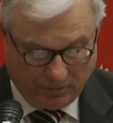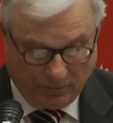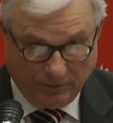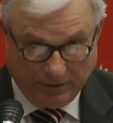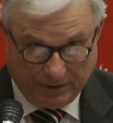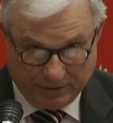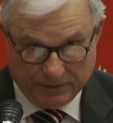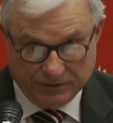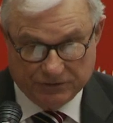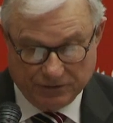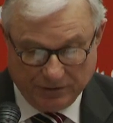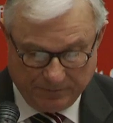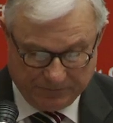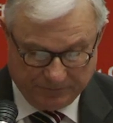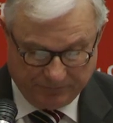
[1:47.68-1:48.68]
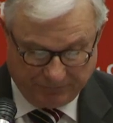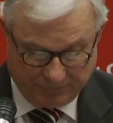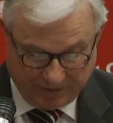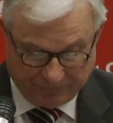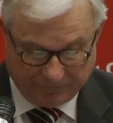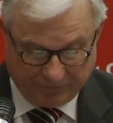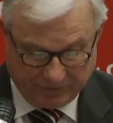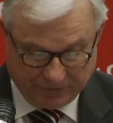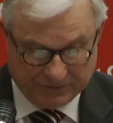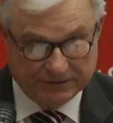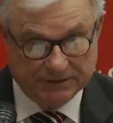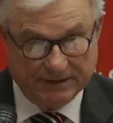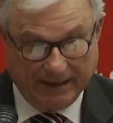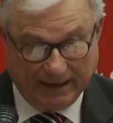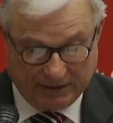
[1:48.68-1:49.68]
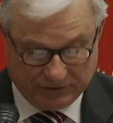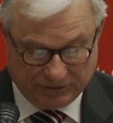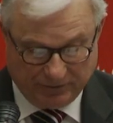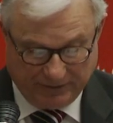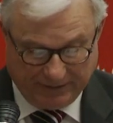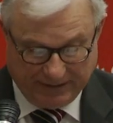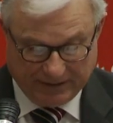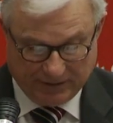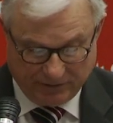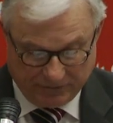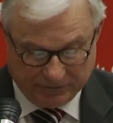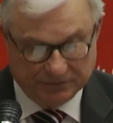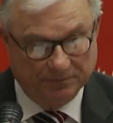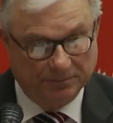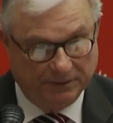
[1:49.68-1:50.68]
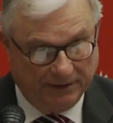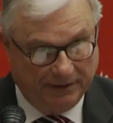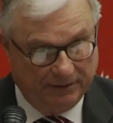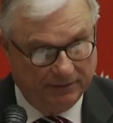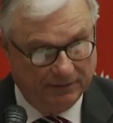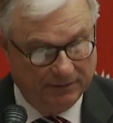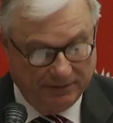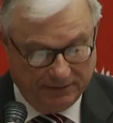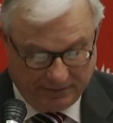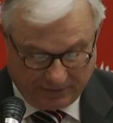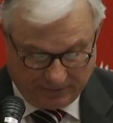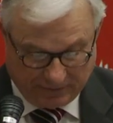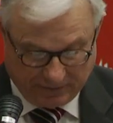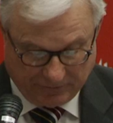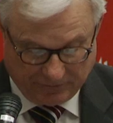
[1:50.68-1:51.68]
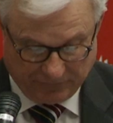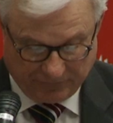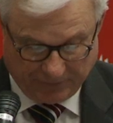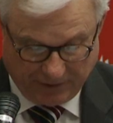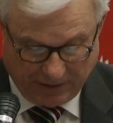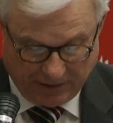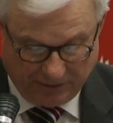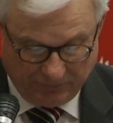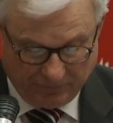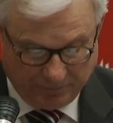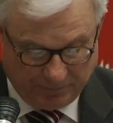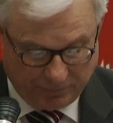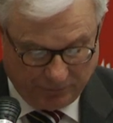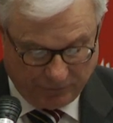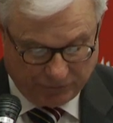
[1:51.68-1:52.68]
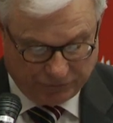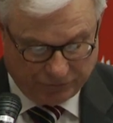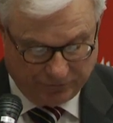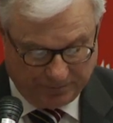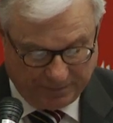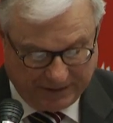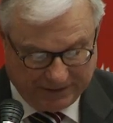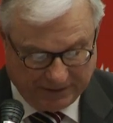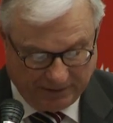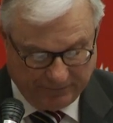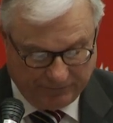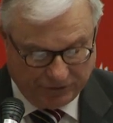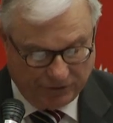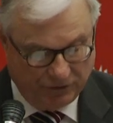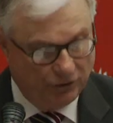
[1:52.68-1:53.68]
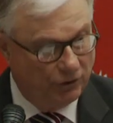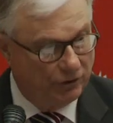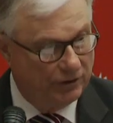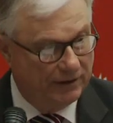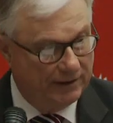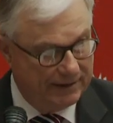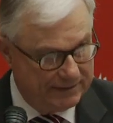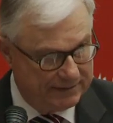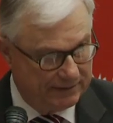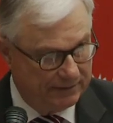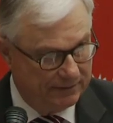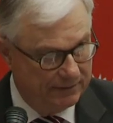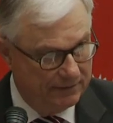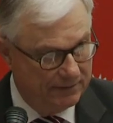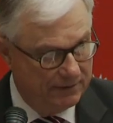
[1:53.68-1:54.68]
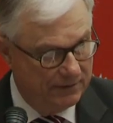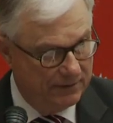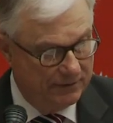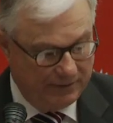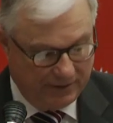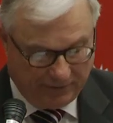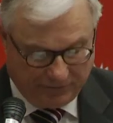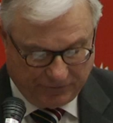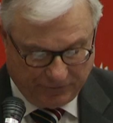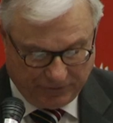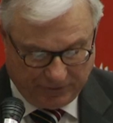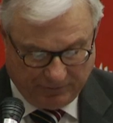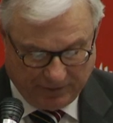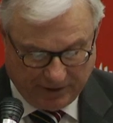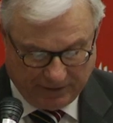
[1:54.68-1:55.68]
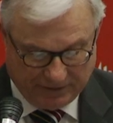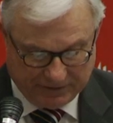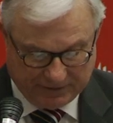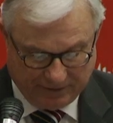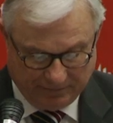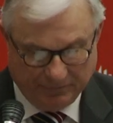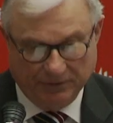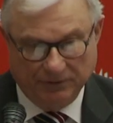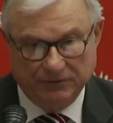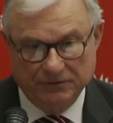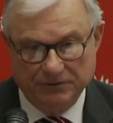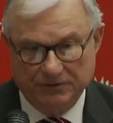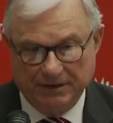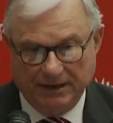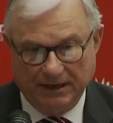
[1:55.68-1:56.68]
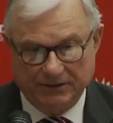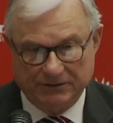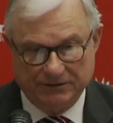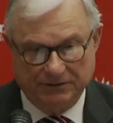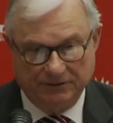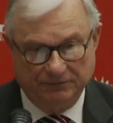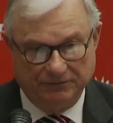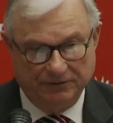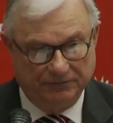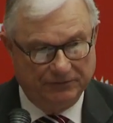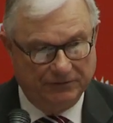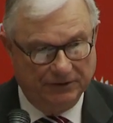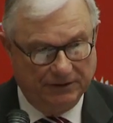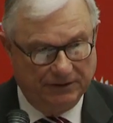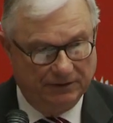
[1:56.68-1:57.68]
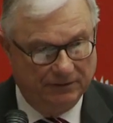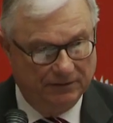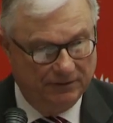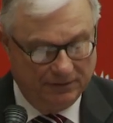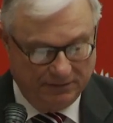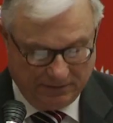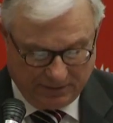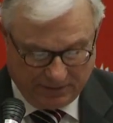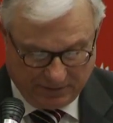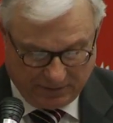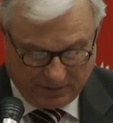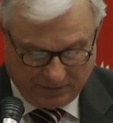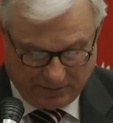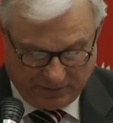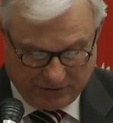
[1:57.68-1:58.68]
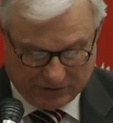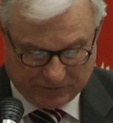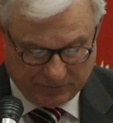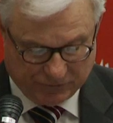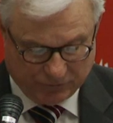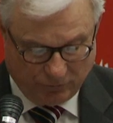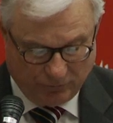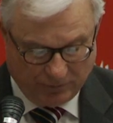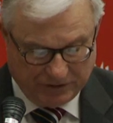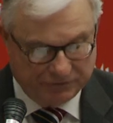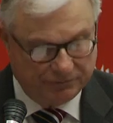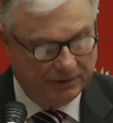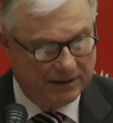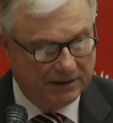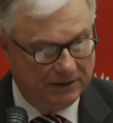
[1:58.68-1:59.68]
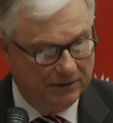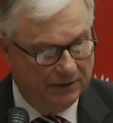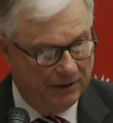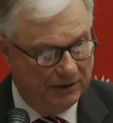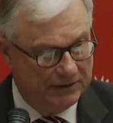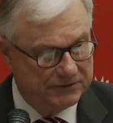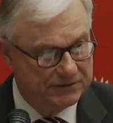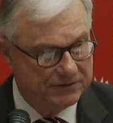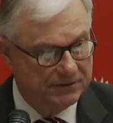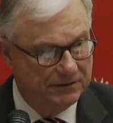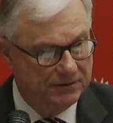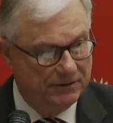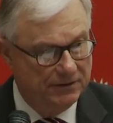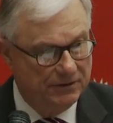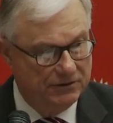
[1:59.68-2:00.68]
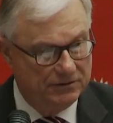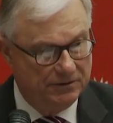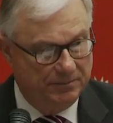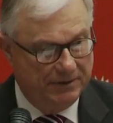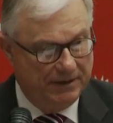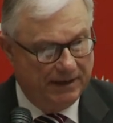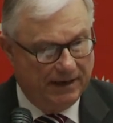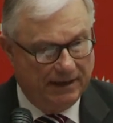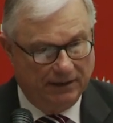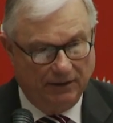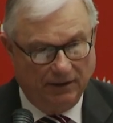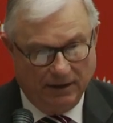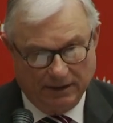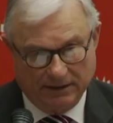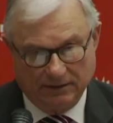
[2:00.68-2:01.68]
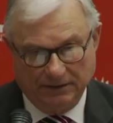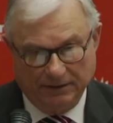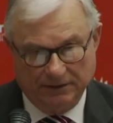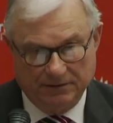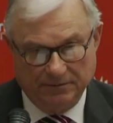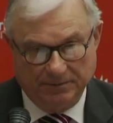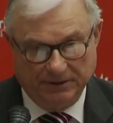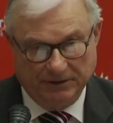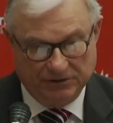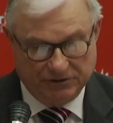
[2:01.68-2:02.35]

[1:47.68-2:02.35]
Although the terms of reference actually contemplate that the final report should be delivered not later than 31 December 2015, this was always recognised to be unlikely to be